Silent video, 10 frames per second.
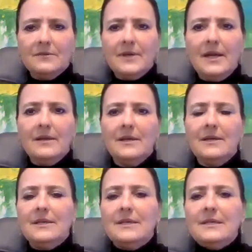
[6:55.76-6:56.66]
Okay.
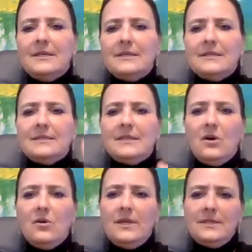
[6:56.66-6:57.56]

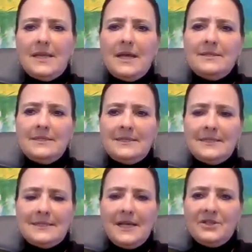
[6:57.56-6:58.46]
So he sends
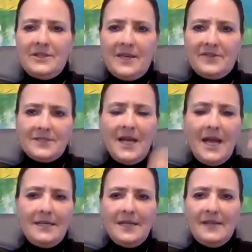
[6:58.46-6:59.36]
this letter to the other
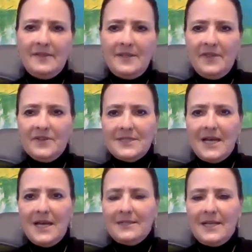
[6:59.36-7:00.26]
side, and then the other
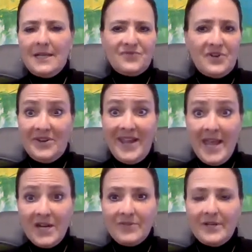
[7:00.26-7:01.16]
side gets very
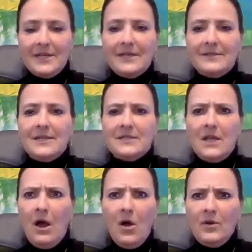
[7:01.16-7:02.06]
angry and says,
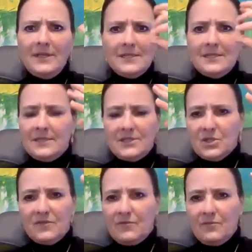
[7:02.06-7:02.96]
oh, he doesn't
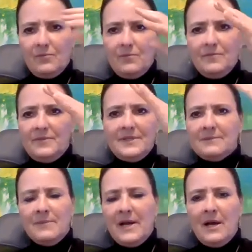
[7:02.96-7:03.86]
deserve this
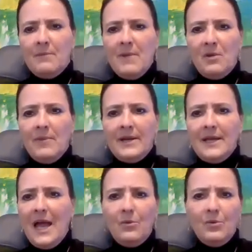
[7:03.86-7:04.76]
amount of money. I